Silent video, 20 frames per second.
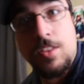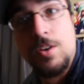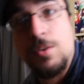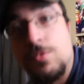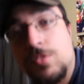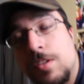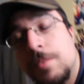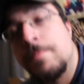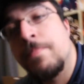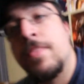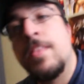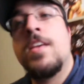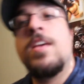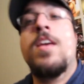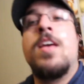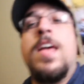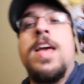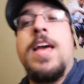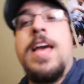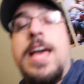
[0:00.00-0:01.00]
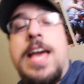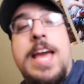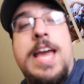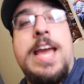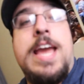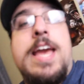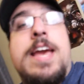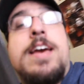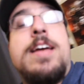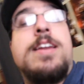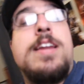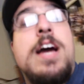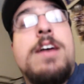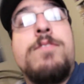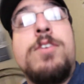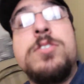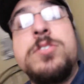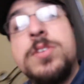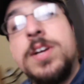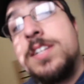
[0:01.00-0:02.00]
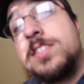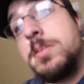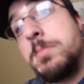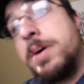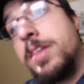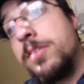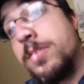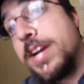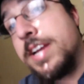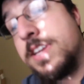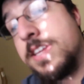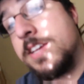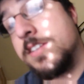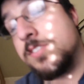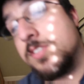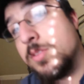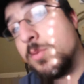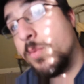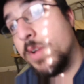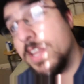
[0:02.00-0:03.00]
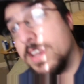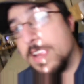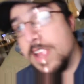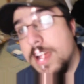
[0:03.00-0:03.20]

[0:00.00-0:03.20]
those. And I've also got some other ideas in the wind.